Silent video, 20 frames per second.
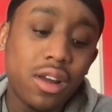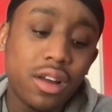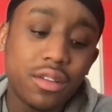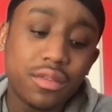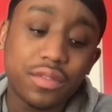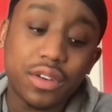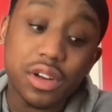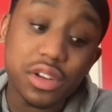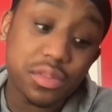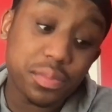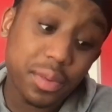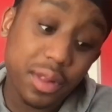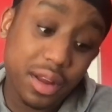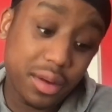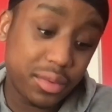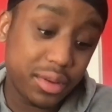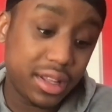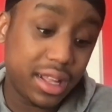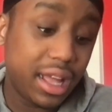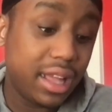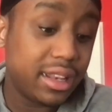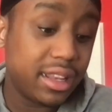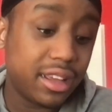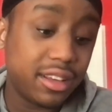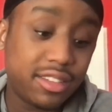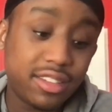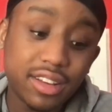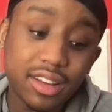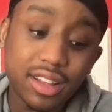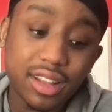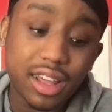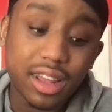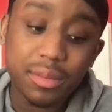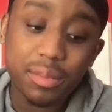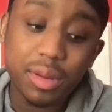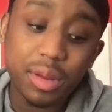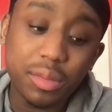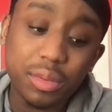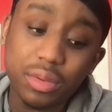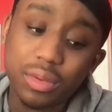first player we got that shook a lot of
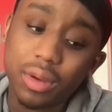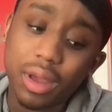people,